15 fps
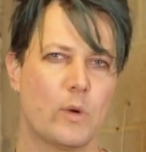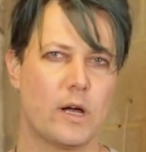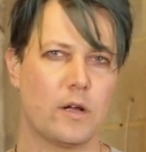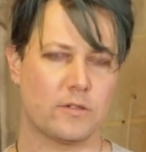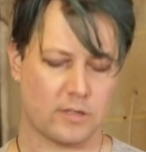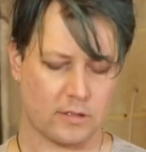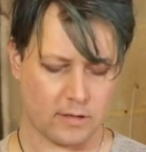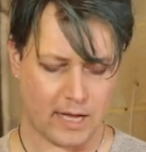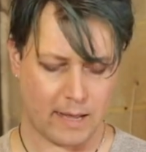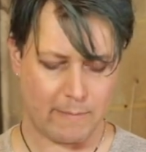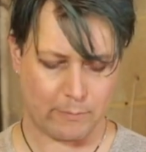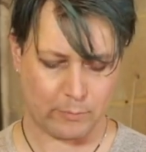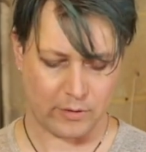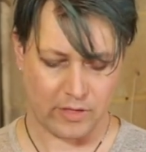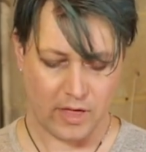well to come
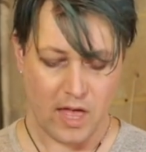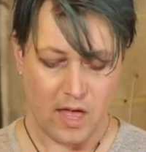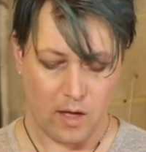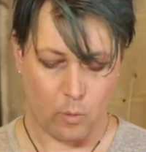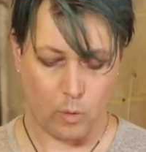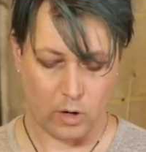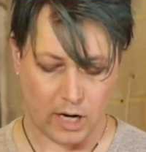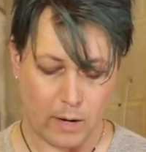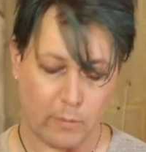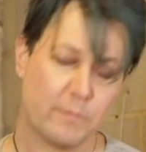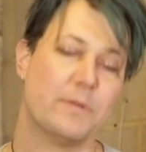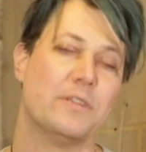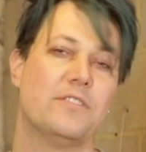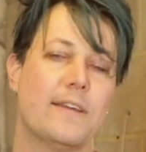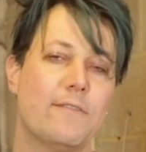up with what I
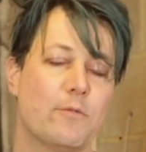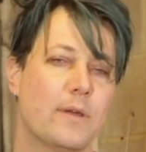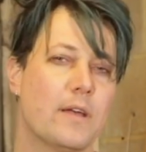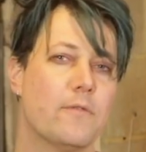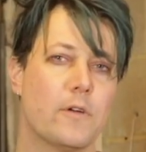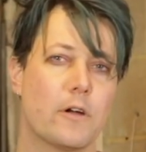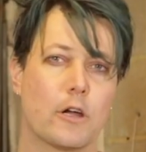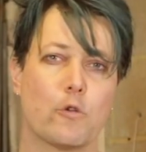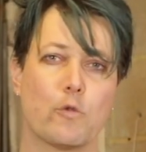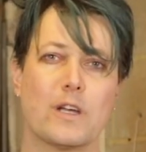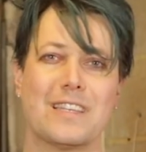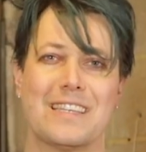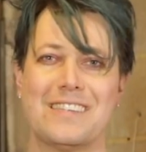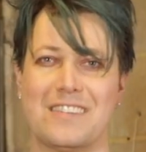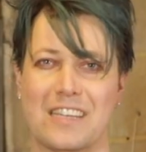would perceive to be a very
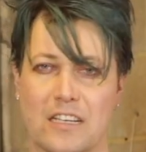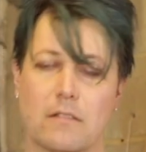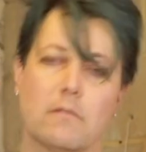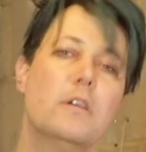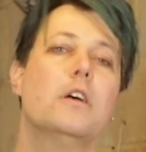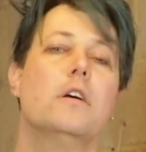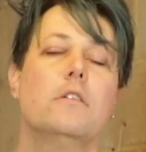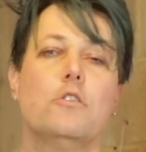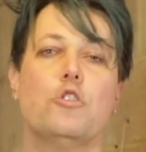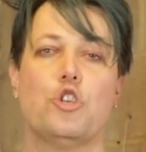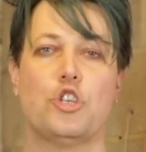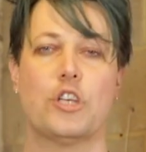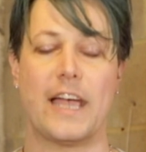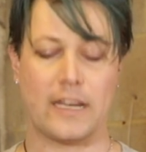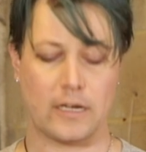realistic
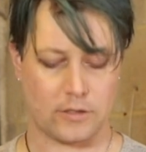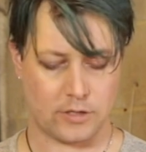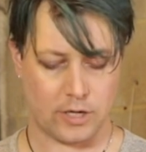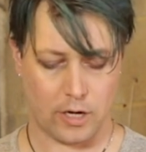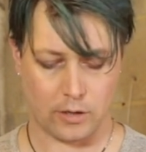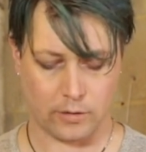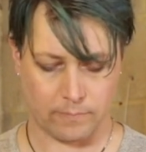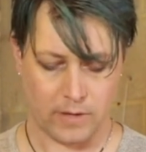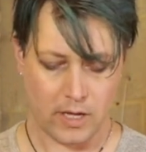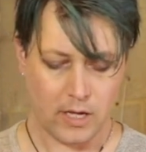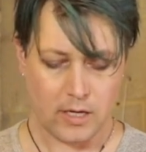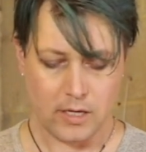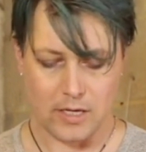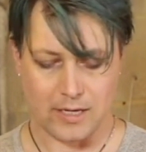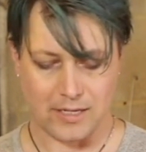shade and tone.
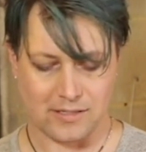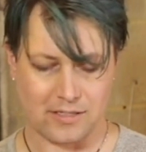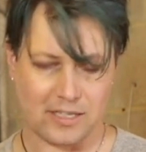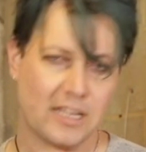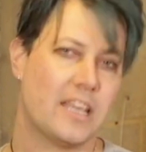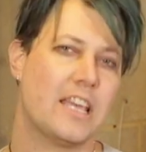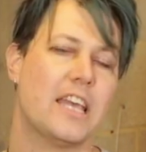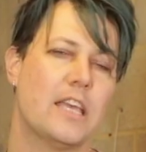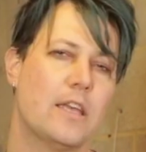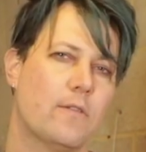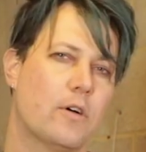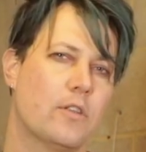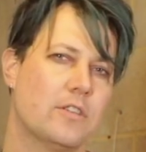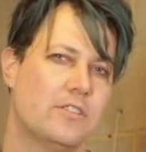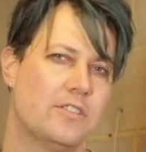You can see here you've
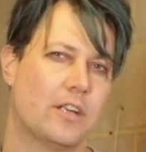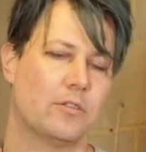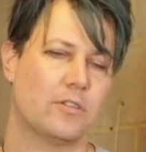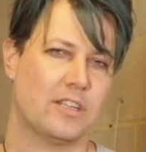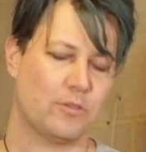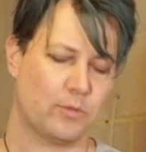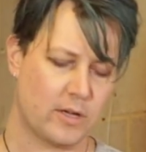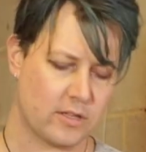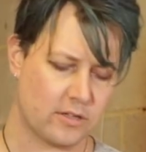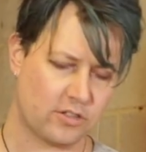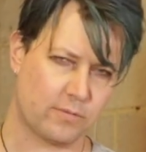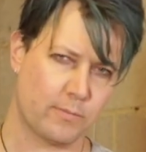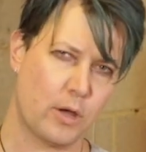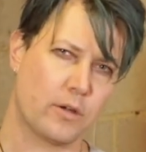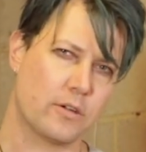got the subtleties where the
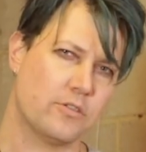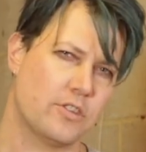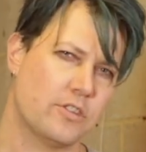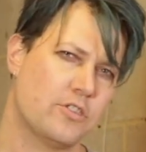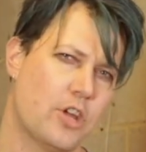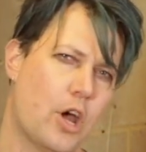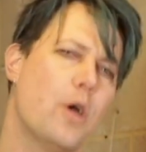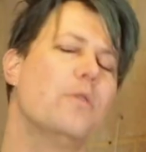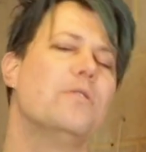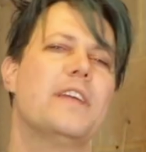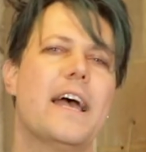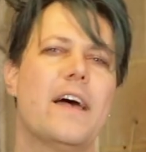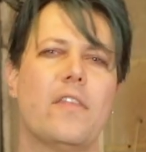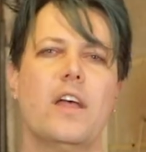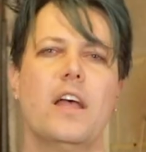smoke has just toned
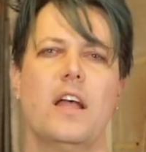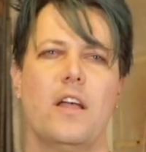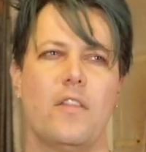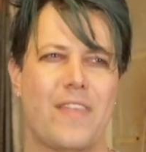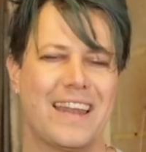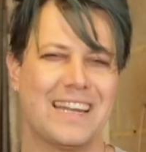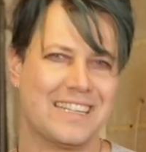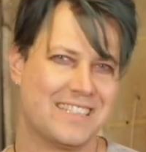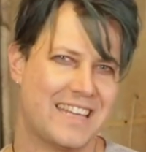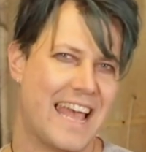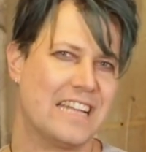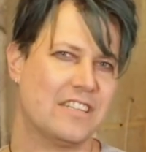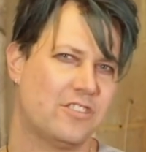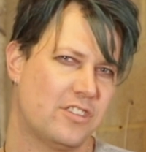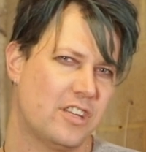down that
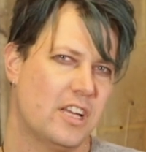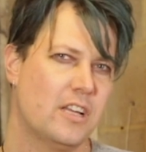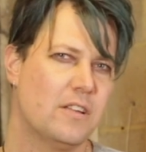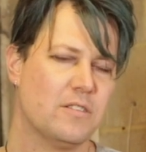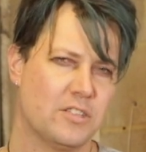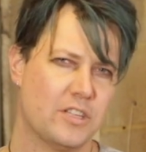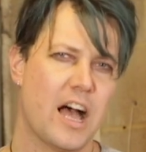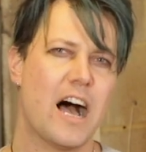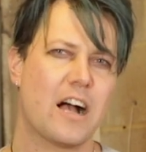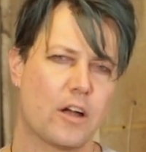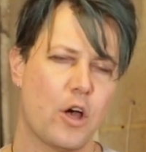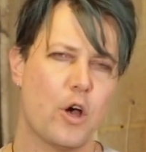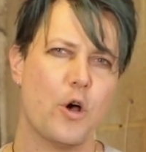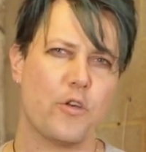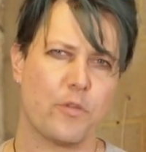intense dark
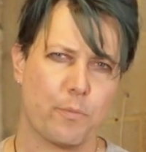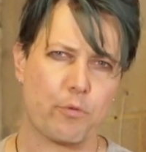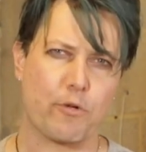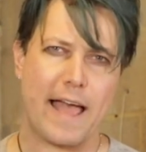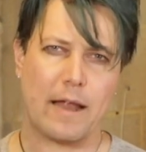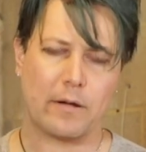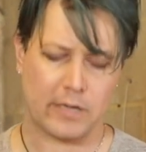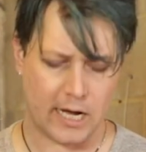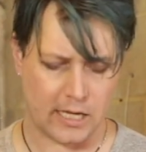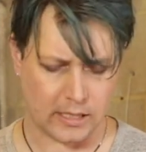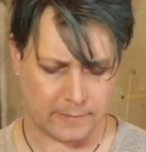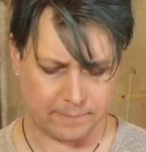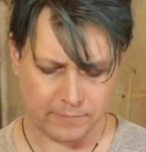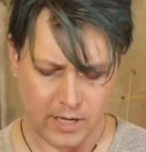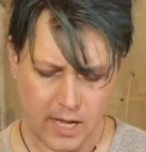earth brown
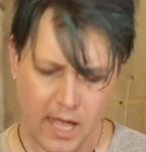color,